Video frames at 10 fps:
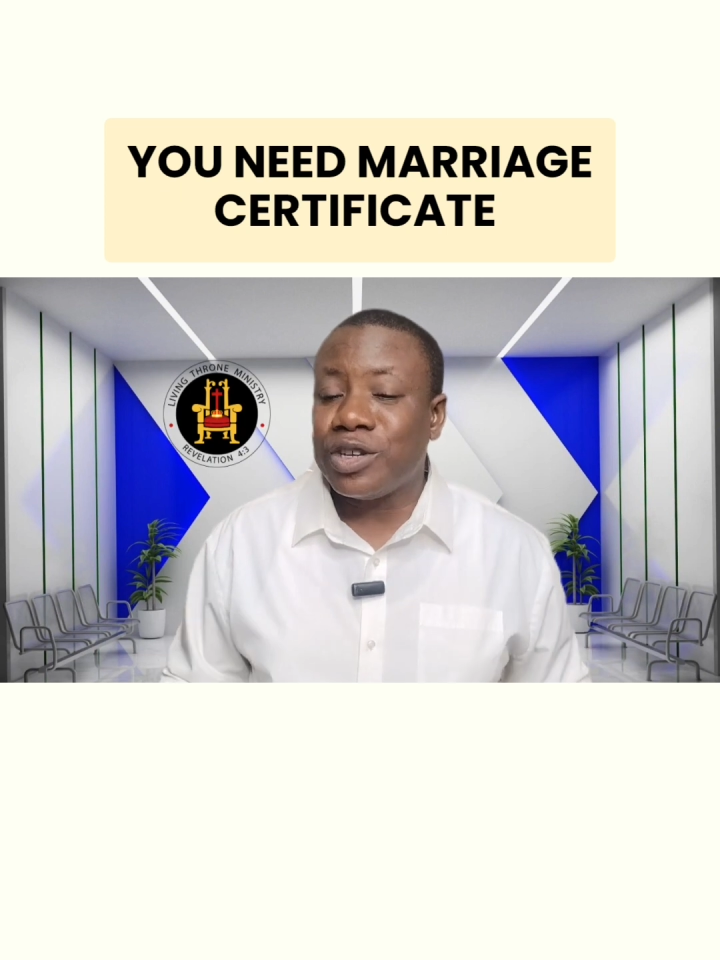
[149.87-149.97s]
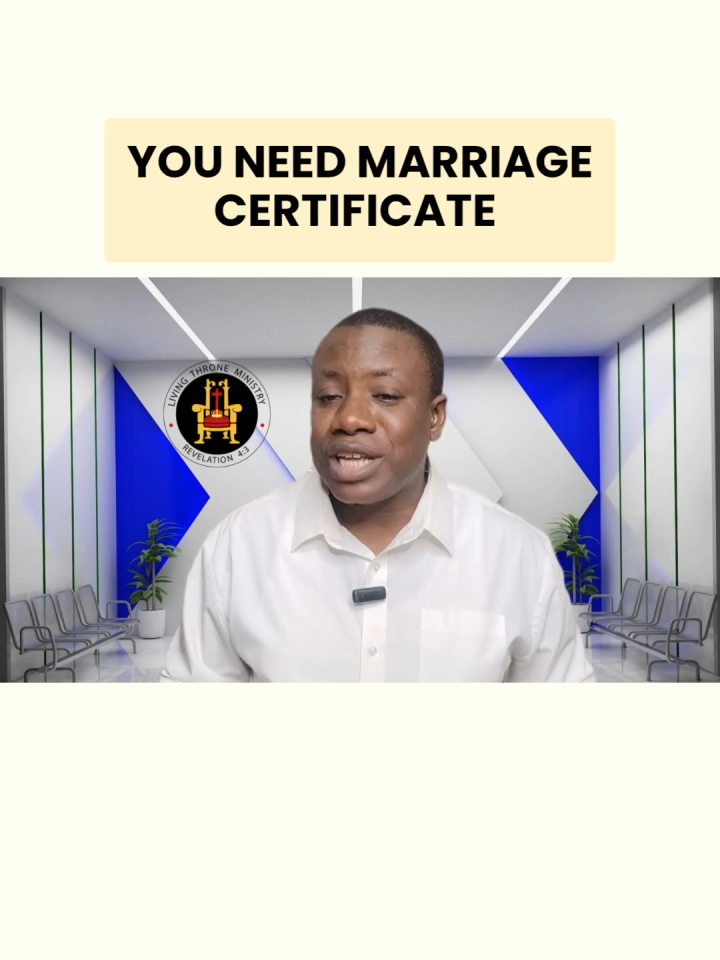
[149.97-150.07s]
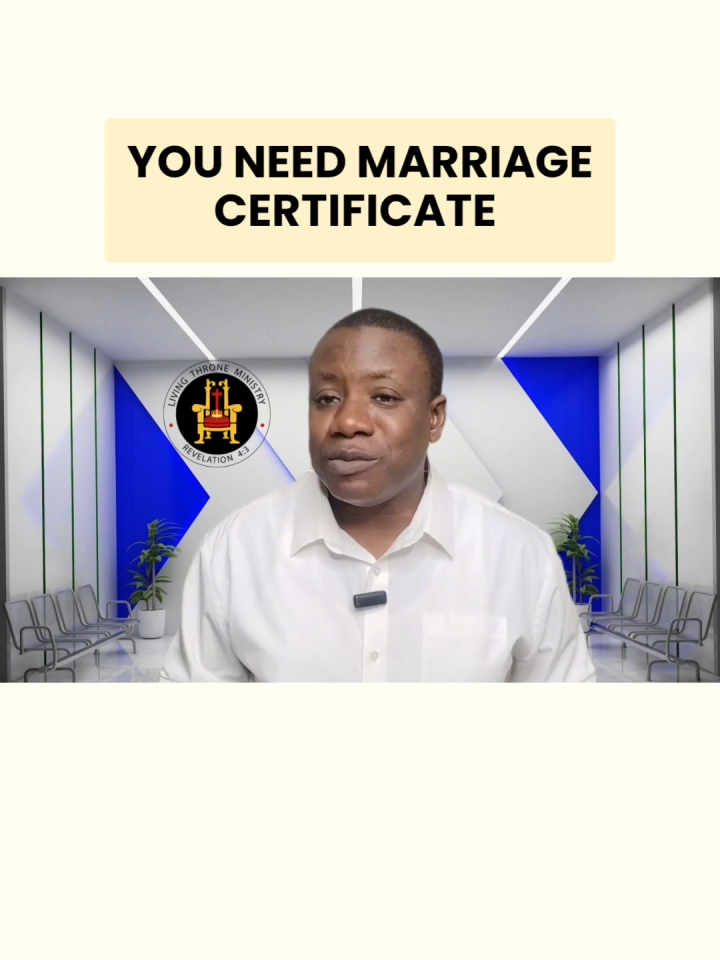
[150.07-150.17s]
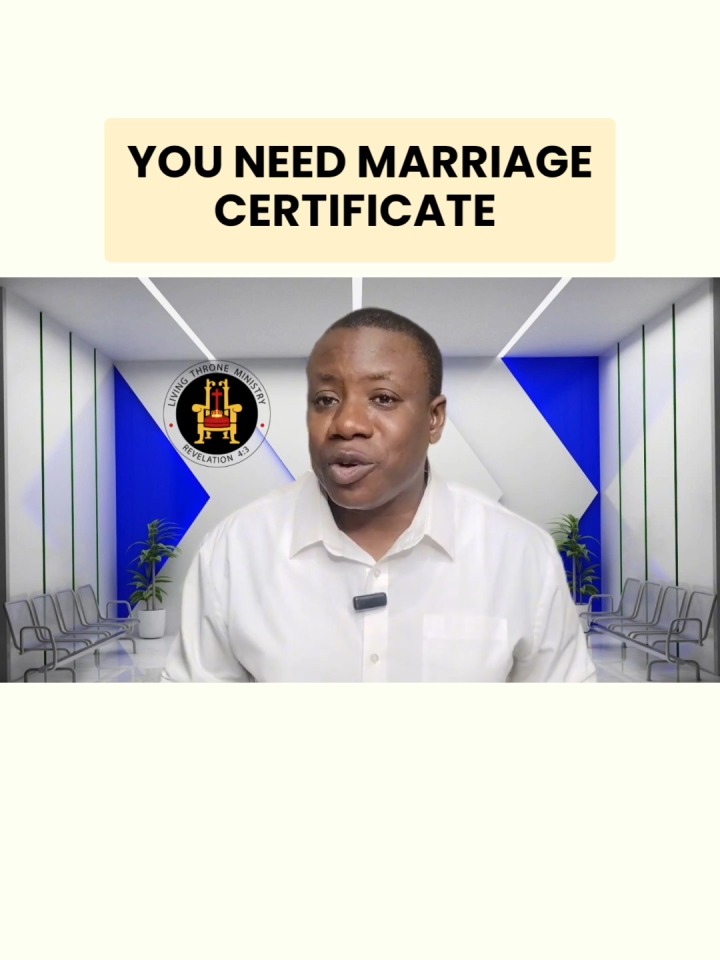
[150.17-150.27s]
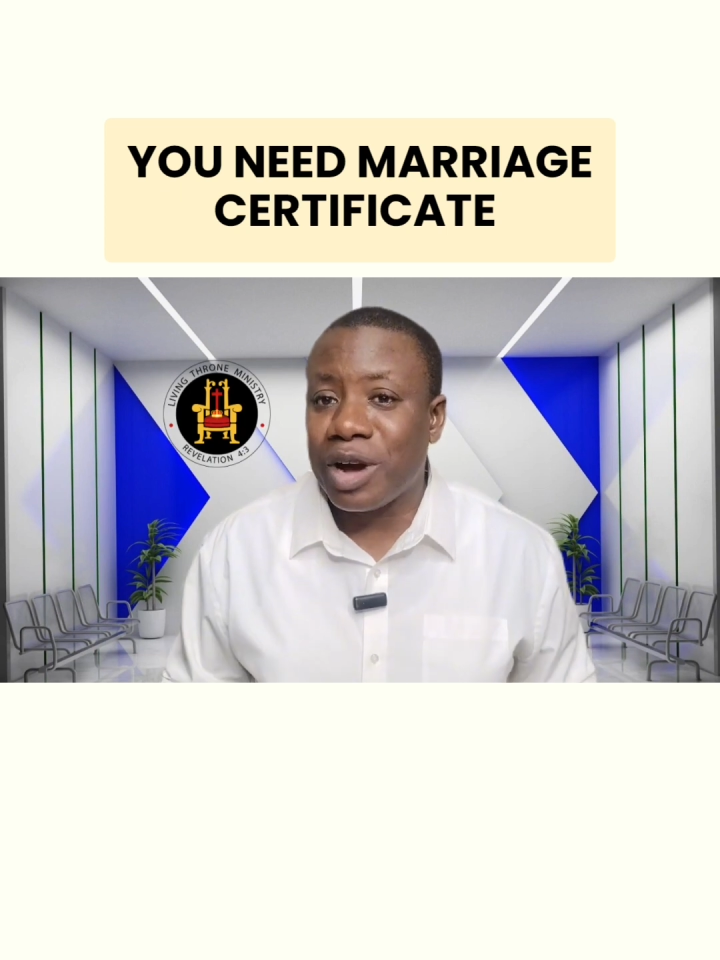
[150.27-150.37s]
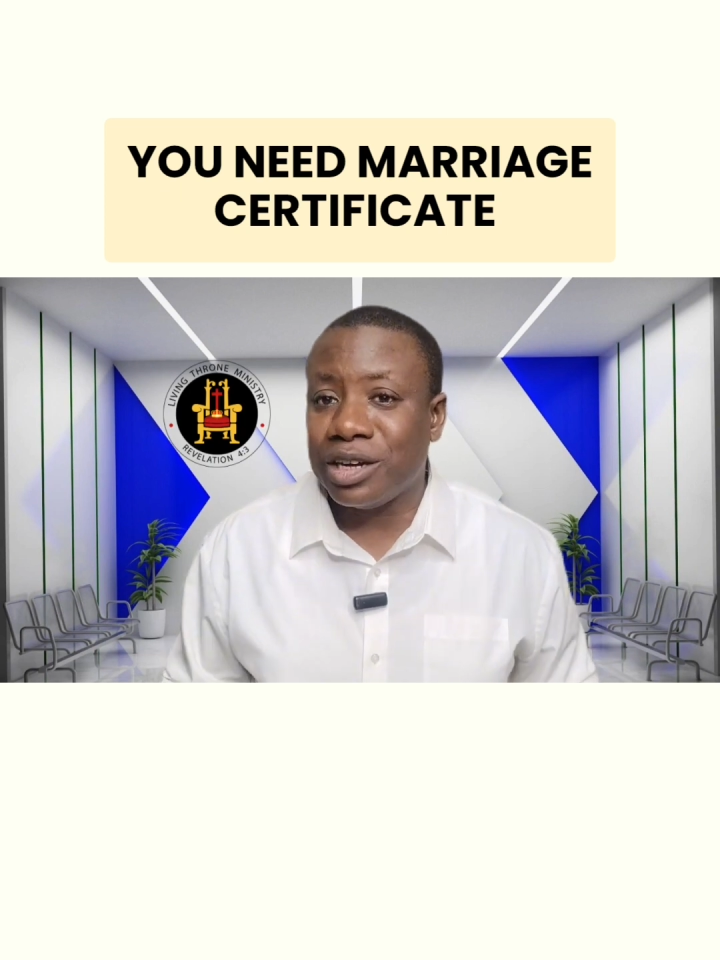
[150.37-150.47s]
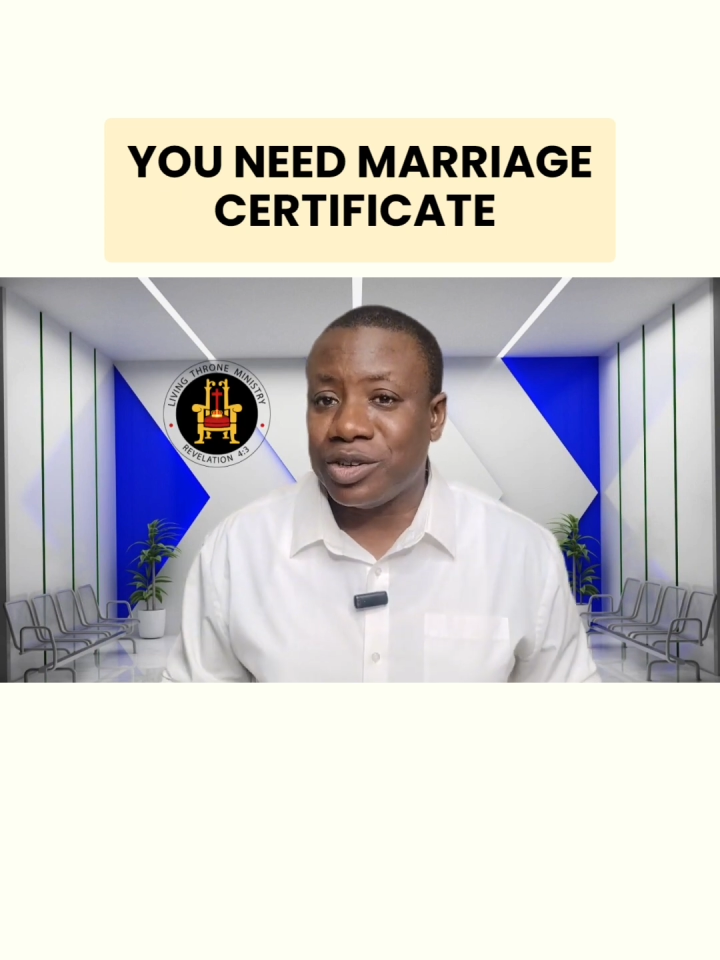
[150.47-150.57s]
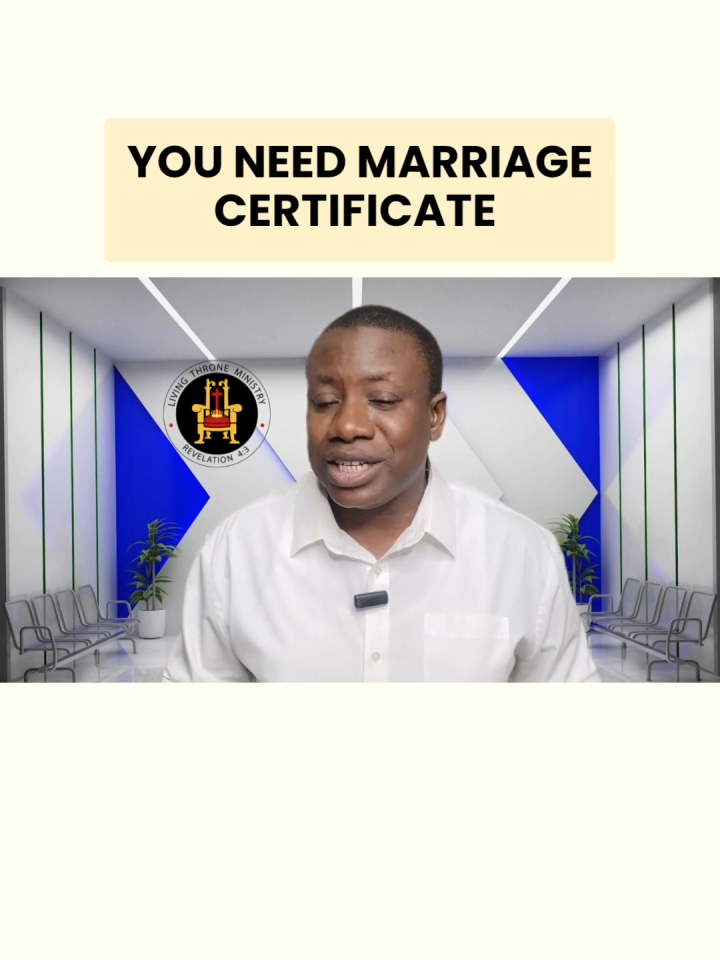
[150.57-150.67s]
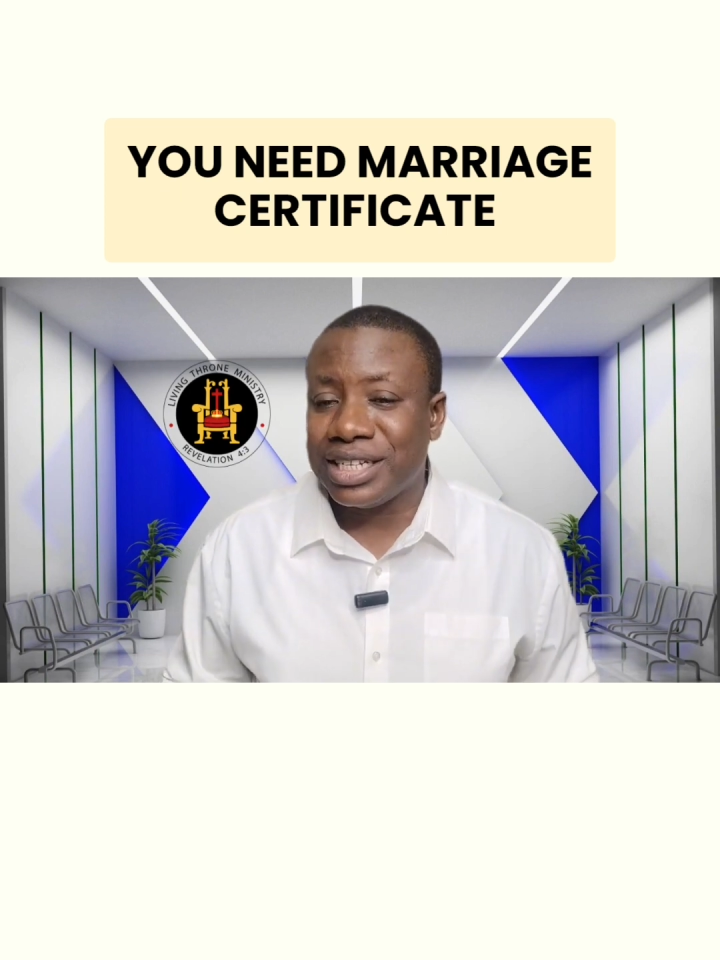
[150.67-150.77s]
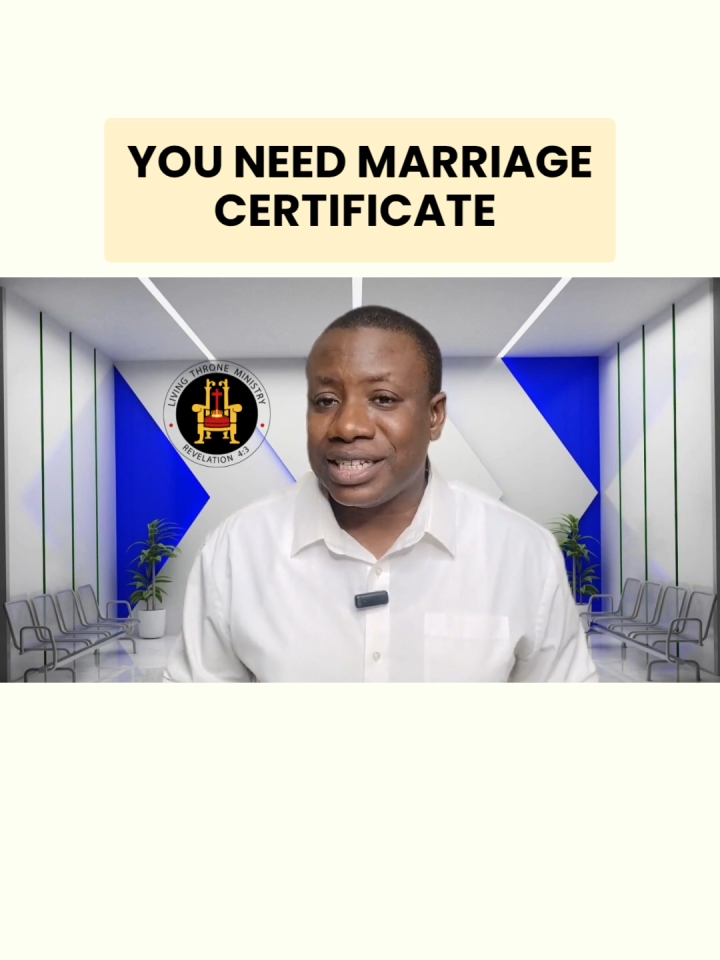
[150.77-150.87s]
them to go and do
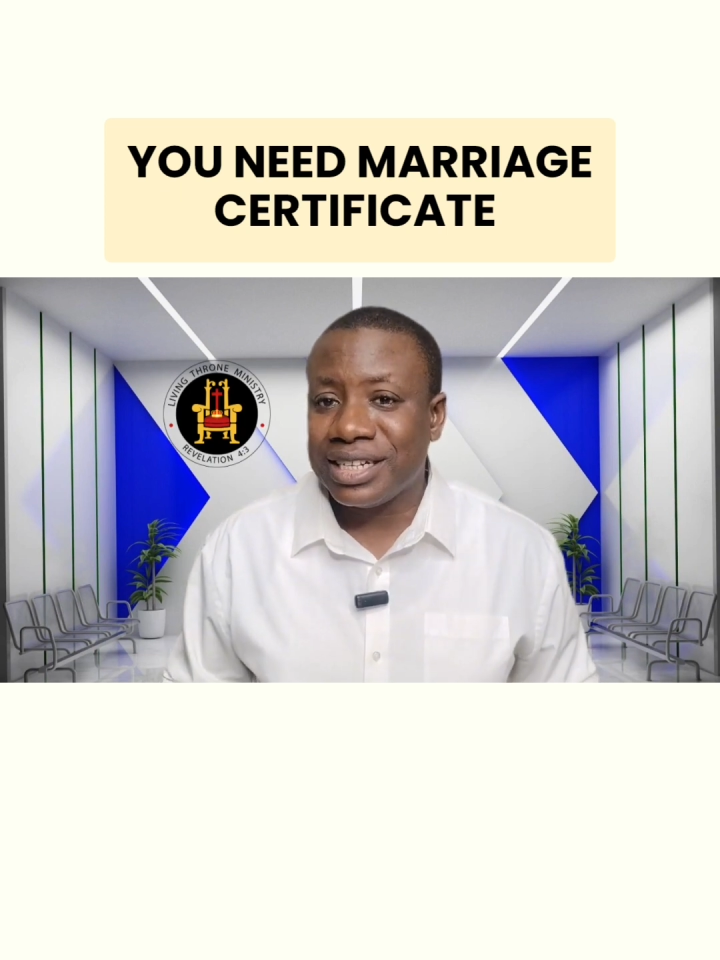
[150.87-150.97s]
it.